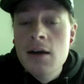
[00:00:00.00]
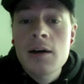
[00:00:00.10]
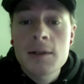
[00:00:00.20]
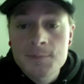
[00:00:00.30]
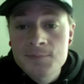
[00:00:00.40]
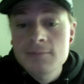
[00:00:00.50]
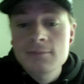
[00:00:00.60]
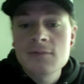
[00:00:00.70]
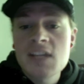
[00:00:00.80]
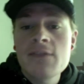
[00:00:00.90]
Oh,
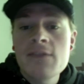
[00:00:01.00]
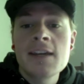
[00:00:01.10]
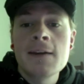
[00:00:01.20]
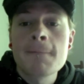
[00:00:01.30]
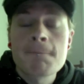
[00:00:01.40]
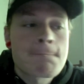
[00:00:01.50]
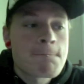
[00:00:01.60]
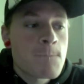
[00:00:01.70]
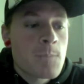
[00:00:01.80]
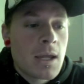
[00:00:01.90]
TV.
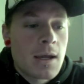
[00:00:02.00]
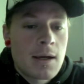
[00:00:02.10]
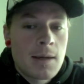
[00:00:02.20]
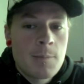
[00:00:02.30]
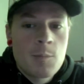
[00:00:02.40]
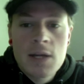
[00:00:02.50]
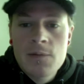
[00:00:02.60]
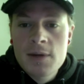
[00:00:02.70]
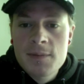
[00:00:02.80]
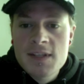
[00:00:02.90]

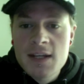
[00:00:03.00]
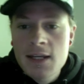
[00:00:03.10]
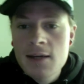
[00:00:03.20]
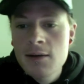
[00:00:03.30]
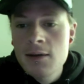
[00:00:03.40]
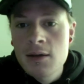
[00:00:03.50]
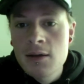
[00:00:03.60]
Whenever I'm studying,